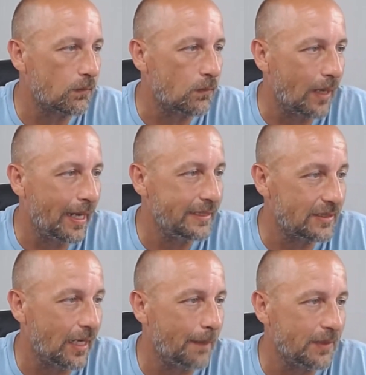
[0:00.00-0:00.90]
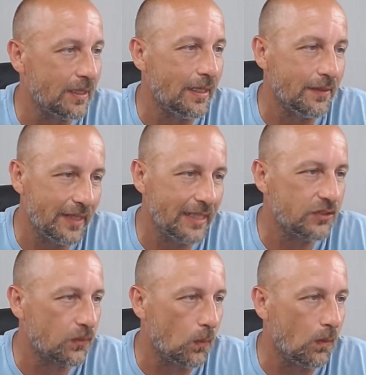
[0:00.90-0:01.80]
ride Top Gun. Thanks
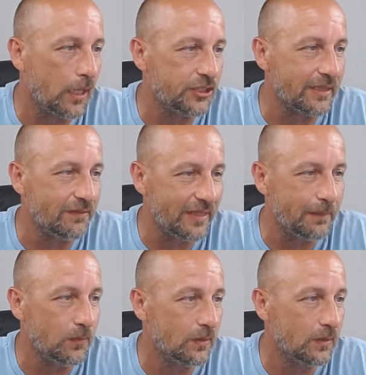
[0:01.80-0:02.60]
for watching, VP.